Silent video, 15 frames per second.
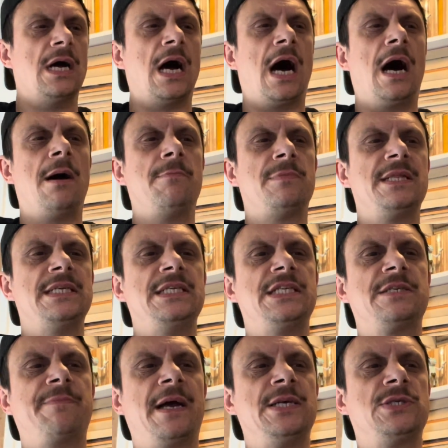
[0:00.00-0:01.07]
But this is
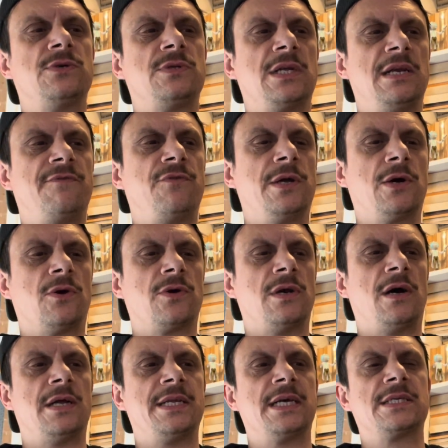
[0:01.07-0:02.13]
Spacial Delivery Gordon
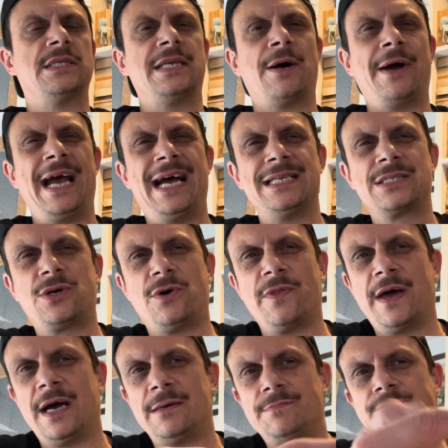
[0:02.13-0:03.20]
R. Dickson. Now it has got
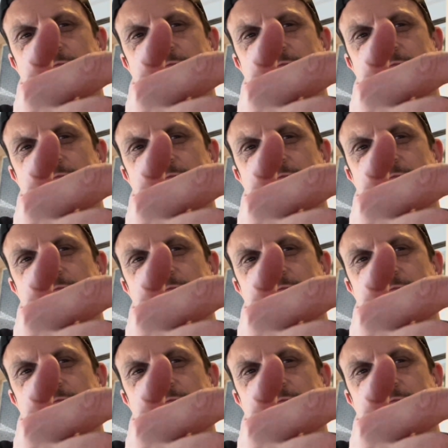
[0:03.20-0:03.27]
that